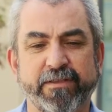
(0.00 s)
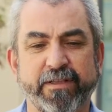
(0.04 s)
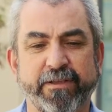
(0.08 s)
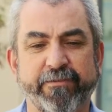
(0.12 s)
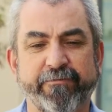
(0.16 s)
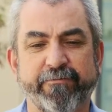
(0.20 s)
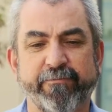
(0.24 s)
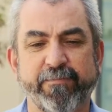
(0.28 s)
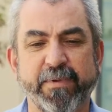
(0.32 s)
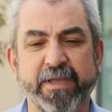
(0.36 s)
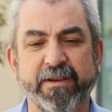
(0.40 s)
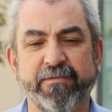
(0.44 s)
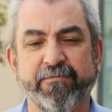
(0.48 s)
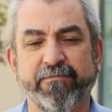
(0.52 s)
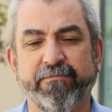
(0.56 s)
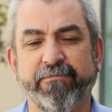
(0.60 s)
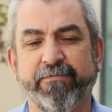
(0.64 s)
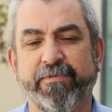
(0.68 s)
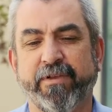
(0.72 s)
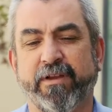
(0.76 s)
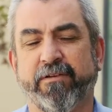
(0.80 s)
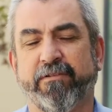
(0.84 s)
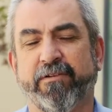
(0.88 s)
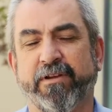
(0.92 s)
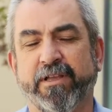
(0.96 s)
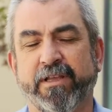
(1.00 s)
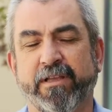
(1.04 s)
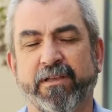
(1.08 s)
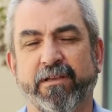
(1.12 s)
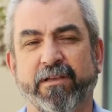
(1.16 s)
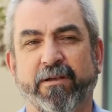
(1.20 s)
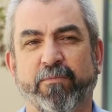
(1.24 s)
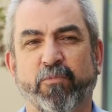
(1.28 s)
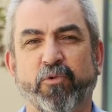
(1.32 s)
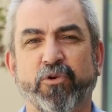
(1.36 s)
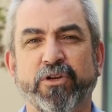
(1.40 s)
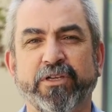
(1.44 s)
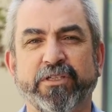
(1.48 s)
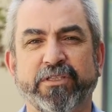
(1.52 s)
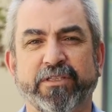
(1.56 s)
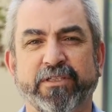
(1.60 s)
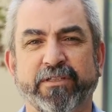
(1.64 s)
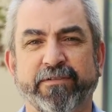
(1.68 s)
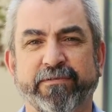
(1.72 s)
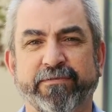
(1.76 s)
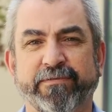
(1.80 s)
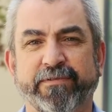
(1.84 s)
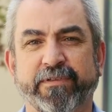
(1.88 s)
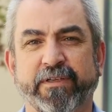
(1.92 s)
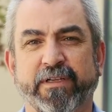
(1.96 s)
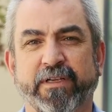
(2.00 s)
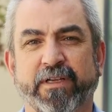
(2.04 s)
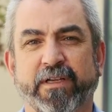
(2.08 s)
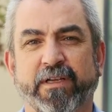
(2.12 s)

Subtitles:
they've been very appreciative.